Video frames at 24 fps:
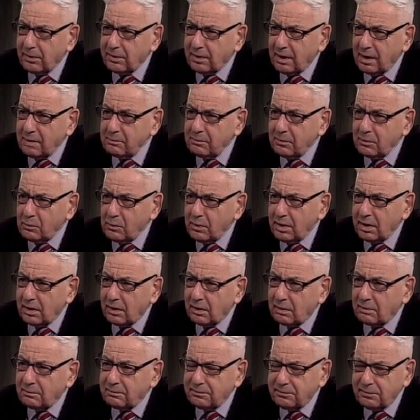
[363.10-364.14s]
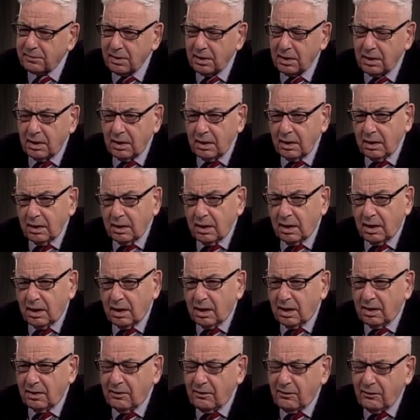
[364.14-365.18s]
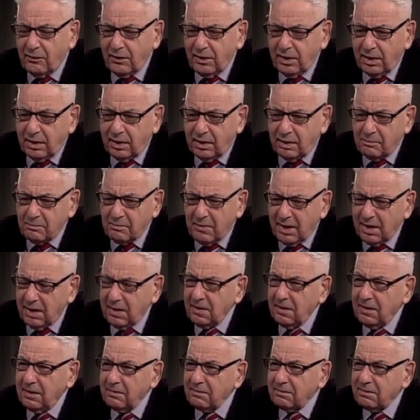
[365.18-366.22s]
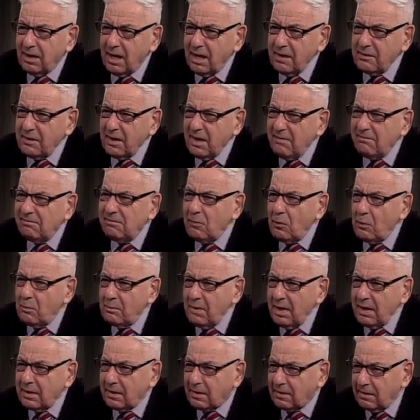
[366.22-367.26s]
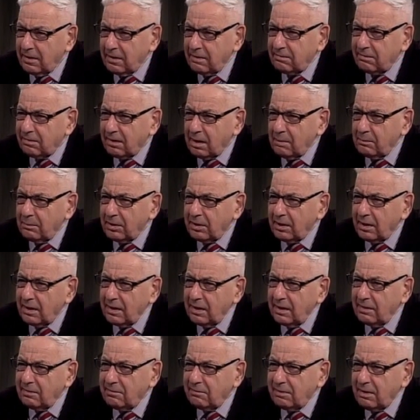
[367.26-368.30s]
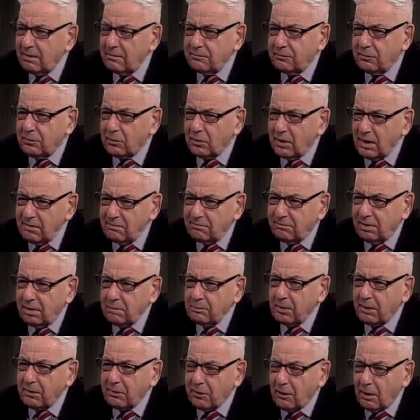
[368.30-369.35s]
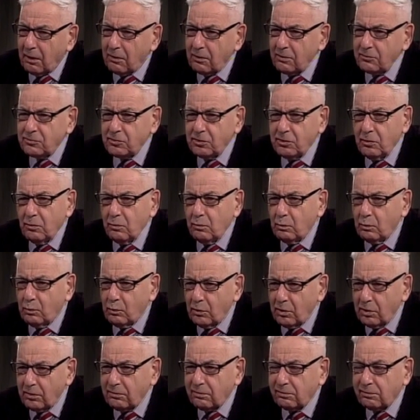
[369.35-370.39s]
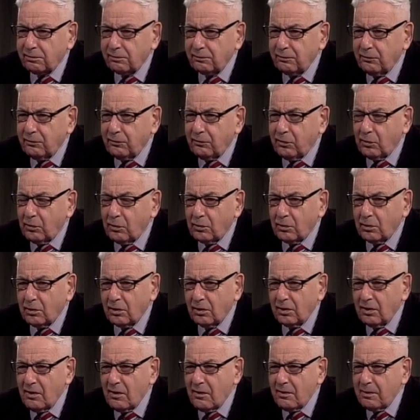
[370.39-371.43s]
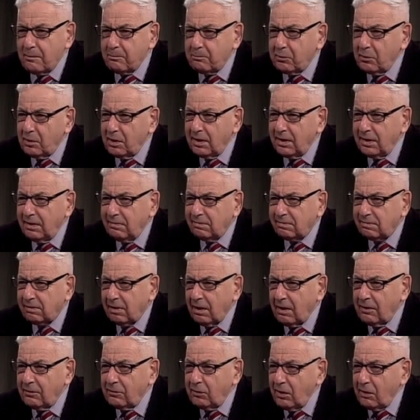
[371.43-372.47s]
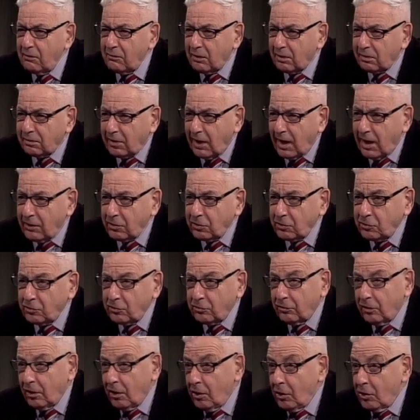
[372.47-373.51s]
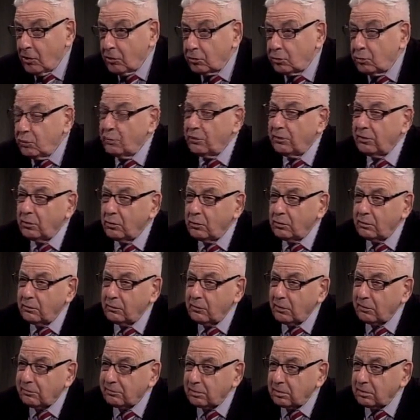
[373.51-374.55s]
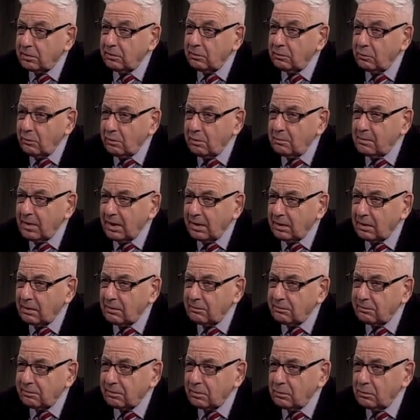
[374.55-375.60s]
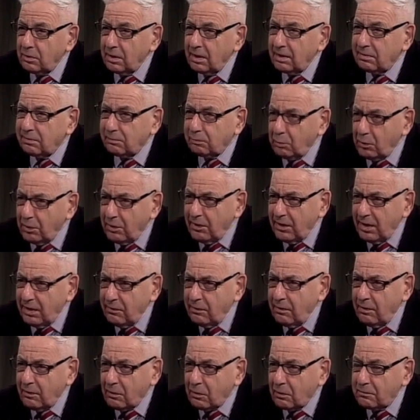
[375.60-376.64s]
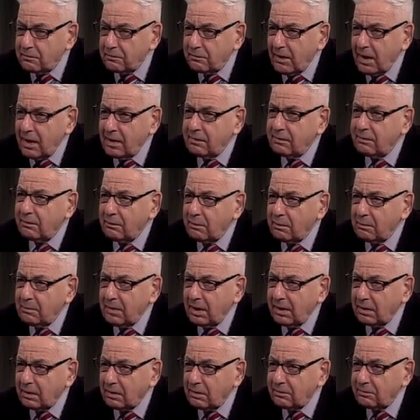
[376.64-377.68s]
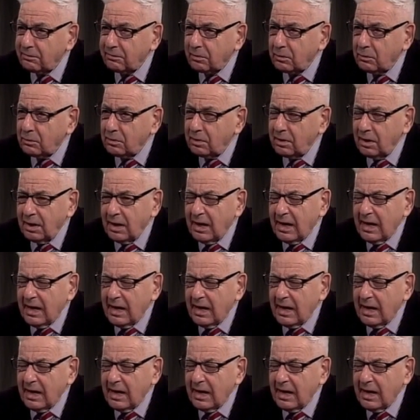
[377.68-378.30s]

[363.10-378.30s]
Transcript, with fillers: that I'm aware of, uh, the medical exam there is no medical examiner it's a forensic pathology who works for the police and is attached to the university to the medical school it's within the confines of the medical school